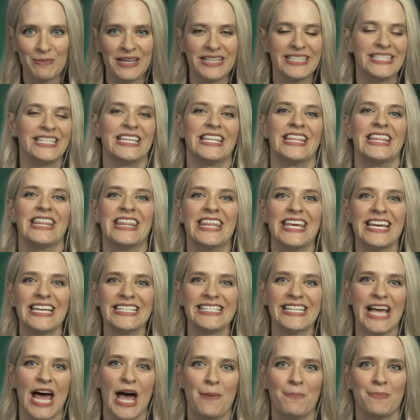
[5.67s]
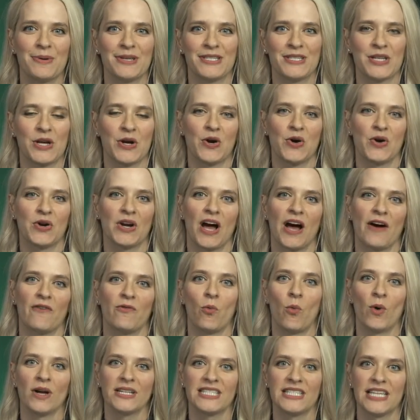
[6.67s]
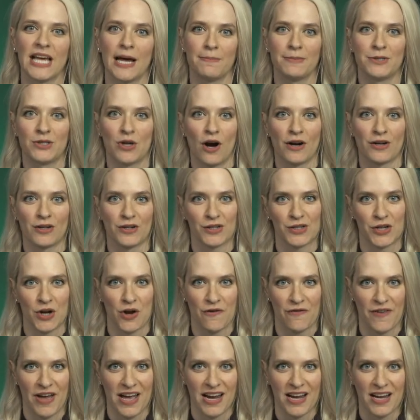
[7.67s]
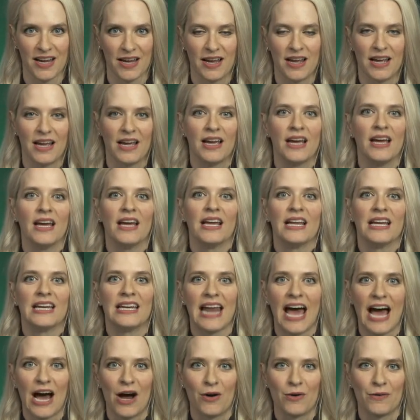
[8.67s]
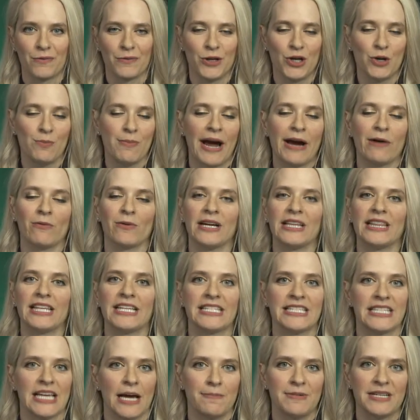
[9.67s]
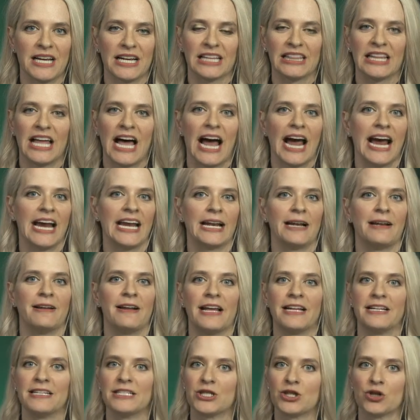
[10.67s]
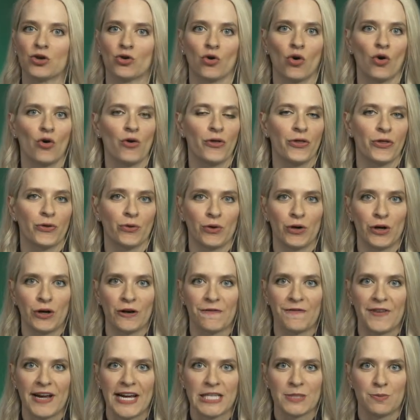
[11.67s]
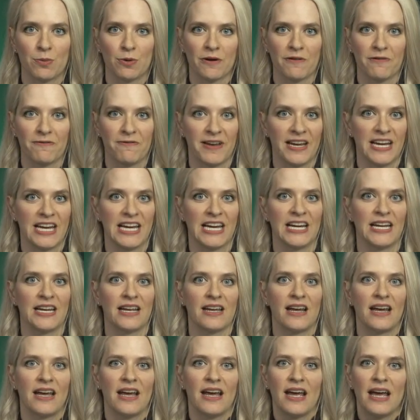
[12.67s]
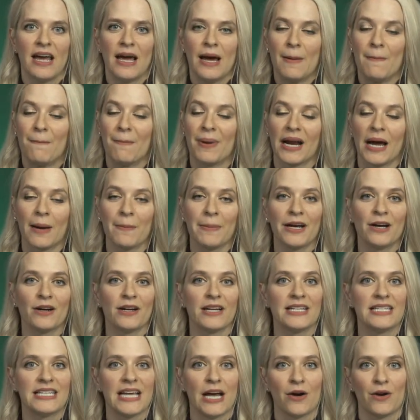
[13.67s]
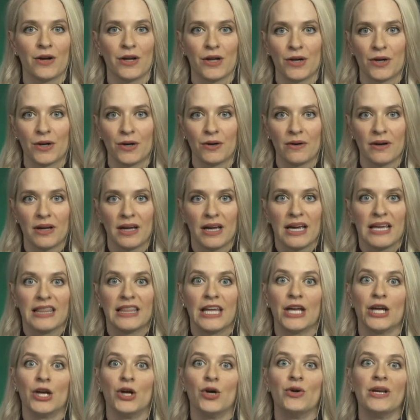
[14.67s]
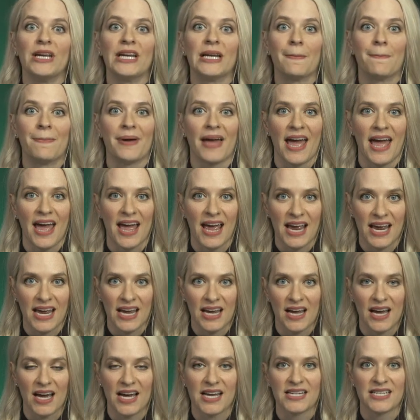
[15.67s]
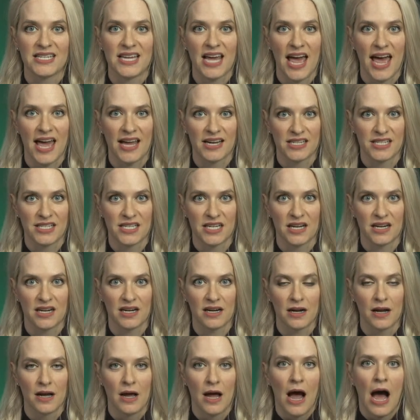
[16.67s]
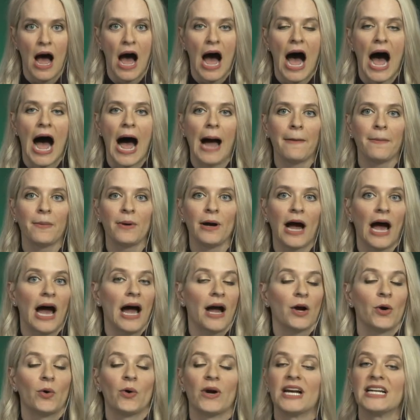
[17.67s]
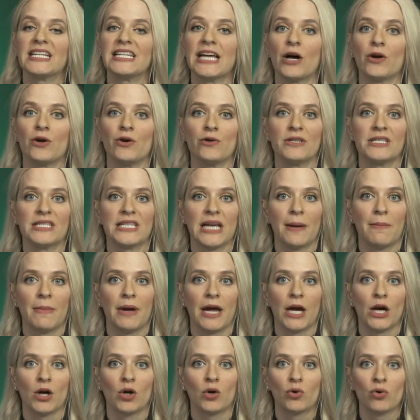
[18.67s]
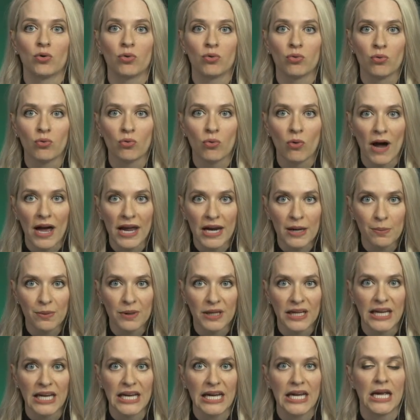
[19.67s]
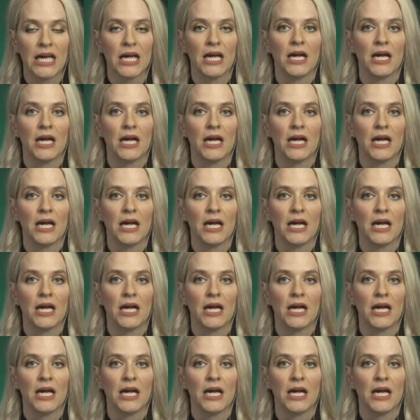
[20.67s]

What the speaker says: to this episode of What's Up, Dr. Dovec. Now, you might read this subject line and scroll through your Facebook feed, but I'm here to tell you that you need to pay attention. I'm going to tell you some incredibly